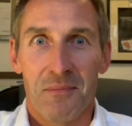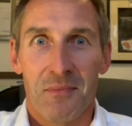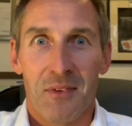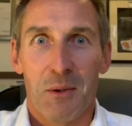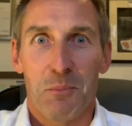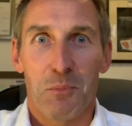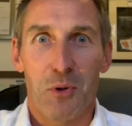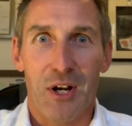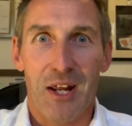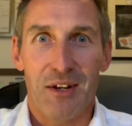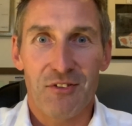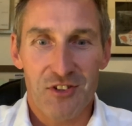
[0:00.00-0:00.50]

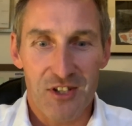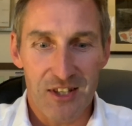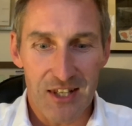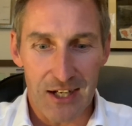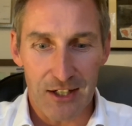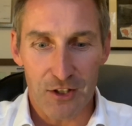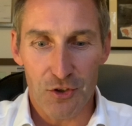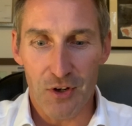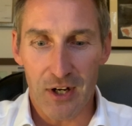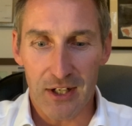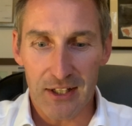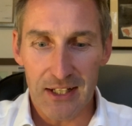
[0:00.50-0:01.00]
pronouncing that
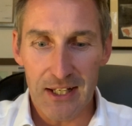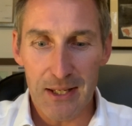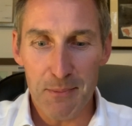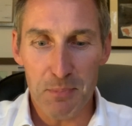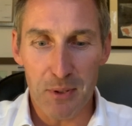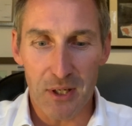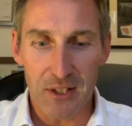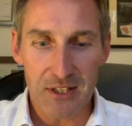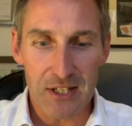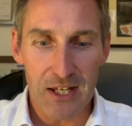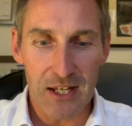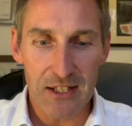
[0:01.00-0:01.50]
correctly,
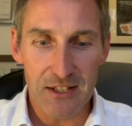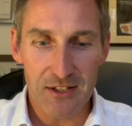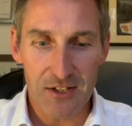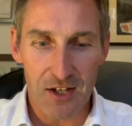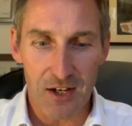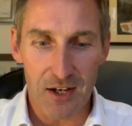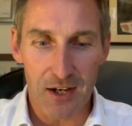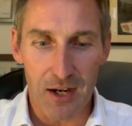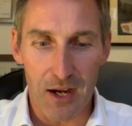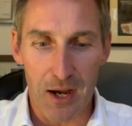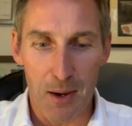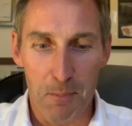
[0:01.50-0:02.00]
but he's
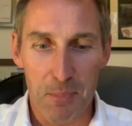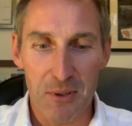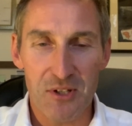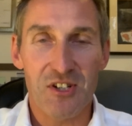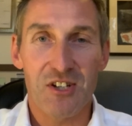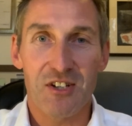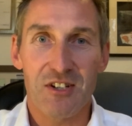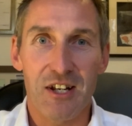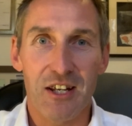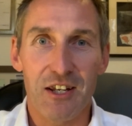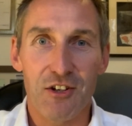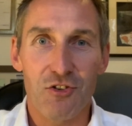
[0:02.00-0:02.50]
a
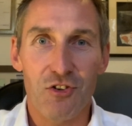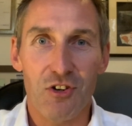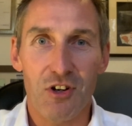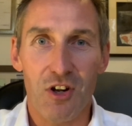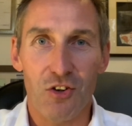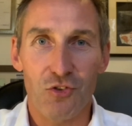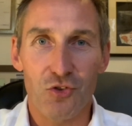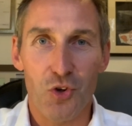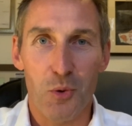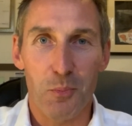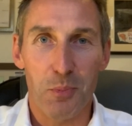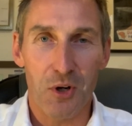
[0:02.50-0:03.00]
business leader and
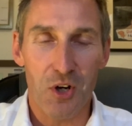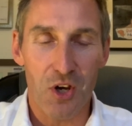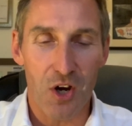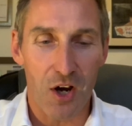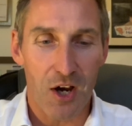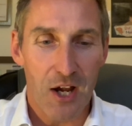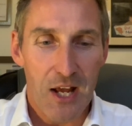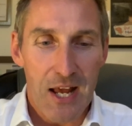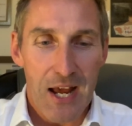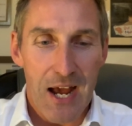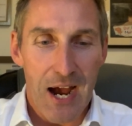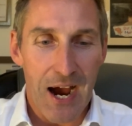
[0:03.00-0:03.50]
entrepreneur,
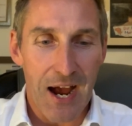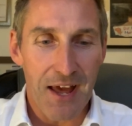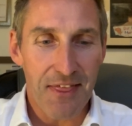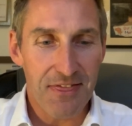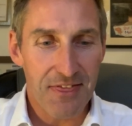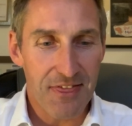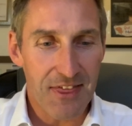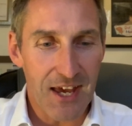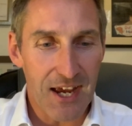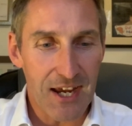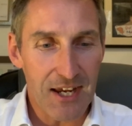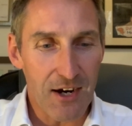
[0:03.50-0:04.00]
and
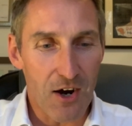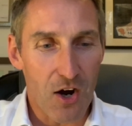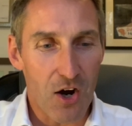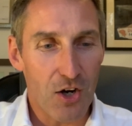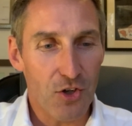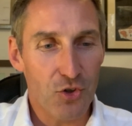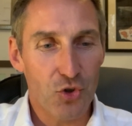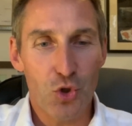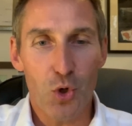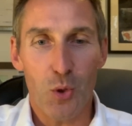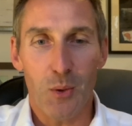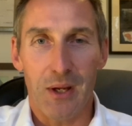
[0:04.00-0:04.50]
they are
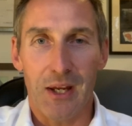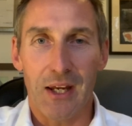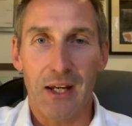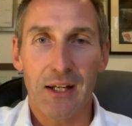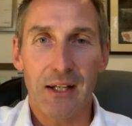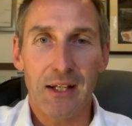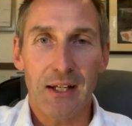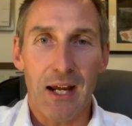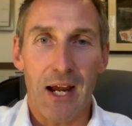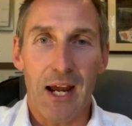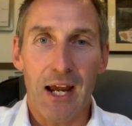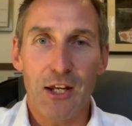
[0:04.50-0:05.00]

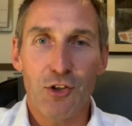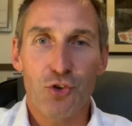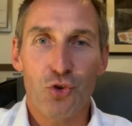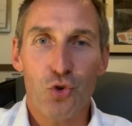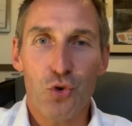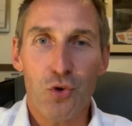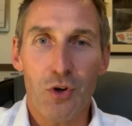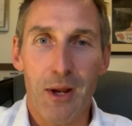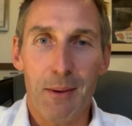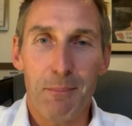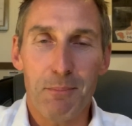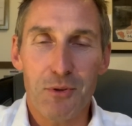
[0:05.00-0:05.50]
doing a
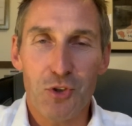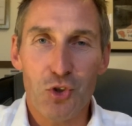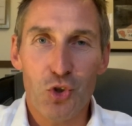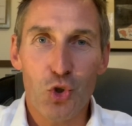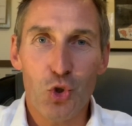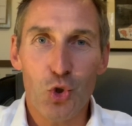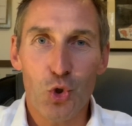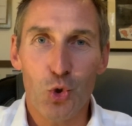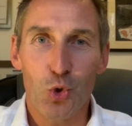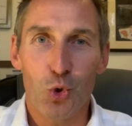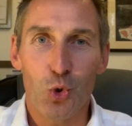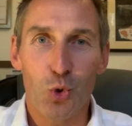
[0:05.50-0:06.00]
trip
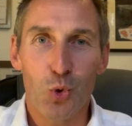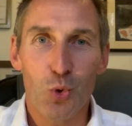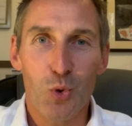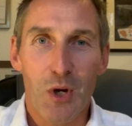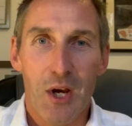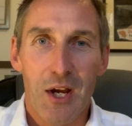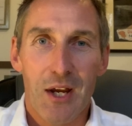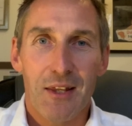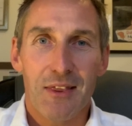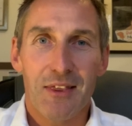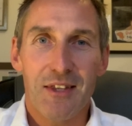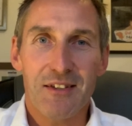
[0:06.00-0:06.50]
to
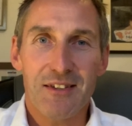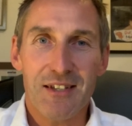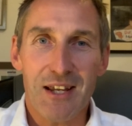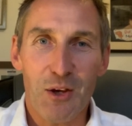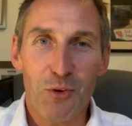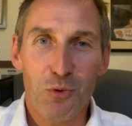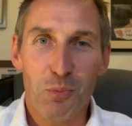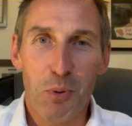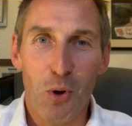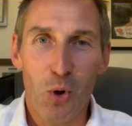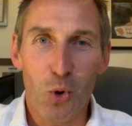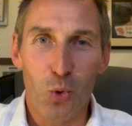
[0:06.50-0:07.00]
the
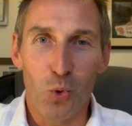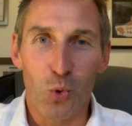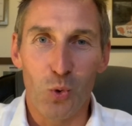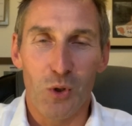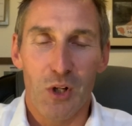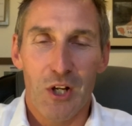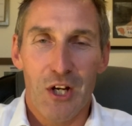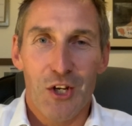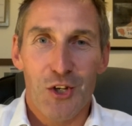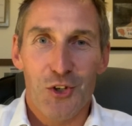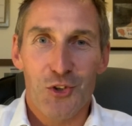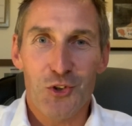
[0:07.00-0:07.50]
South Pole.
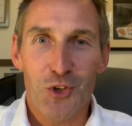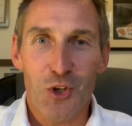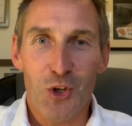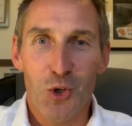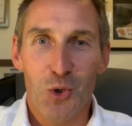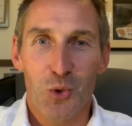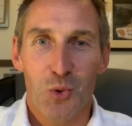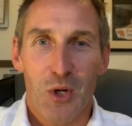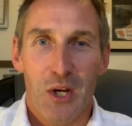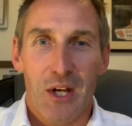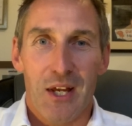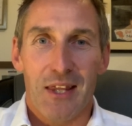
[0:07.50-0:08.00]

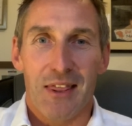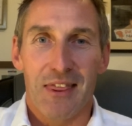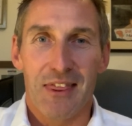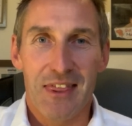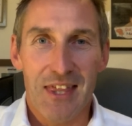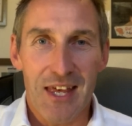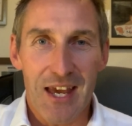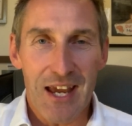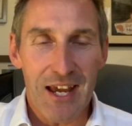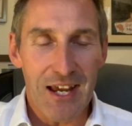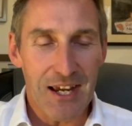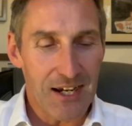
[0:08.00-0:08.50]
So
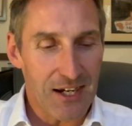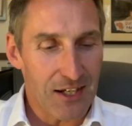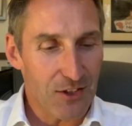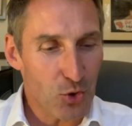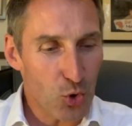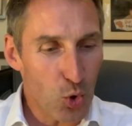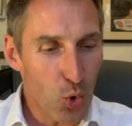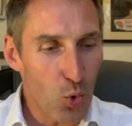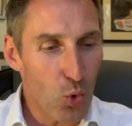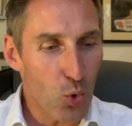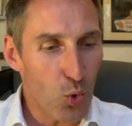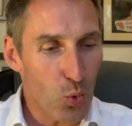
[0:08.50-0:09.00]
their
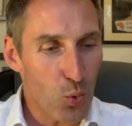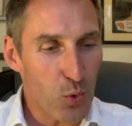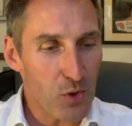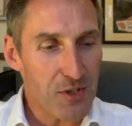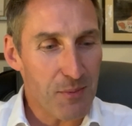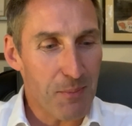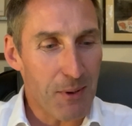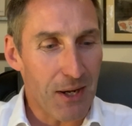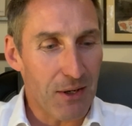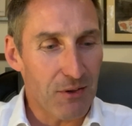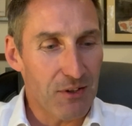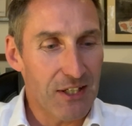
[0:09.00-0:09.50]
talk was
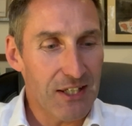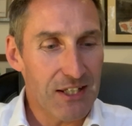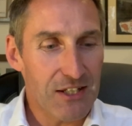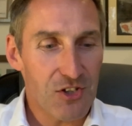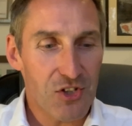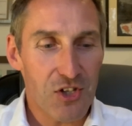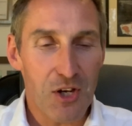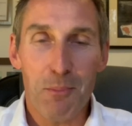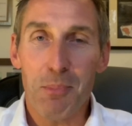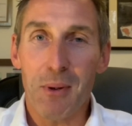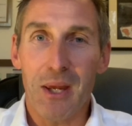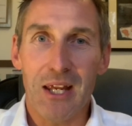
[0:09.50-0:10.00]
about
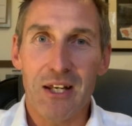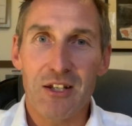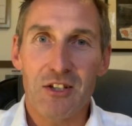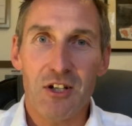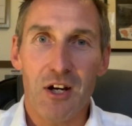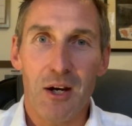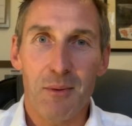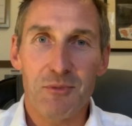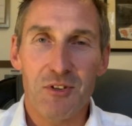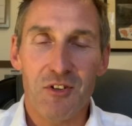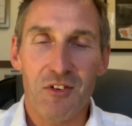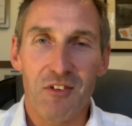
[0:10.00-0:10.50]
leadership in
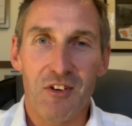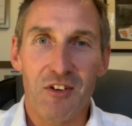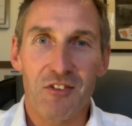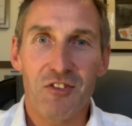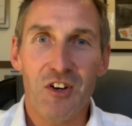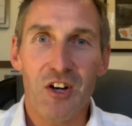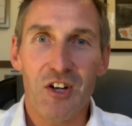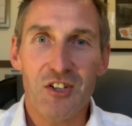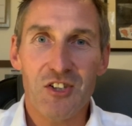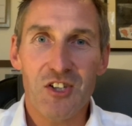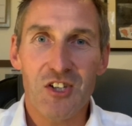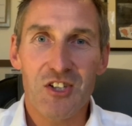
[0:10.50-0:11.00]
times of
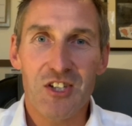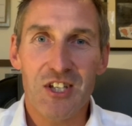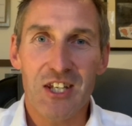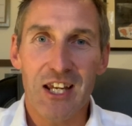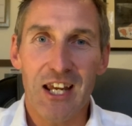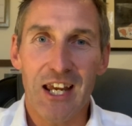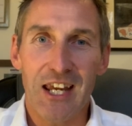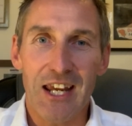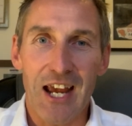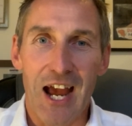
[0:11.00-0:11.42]
adversity,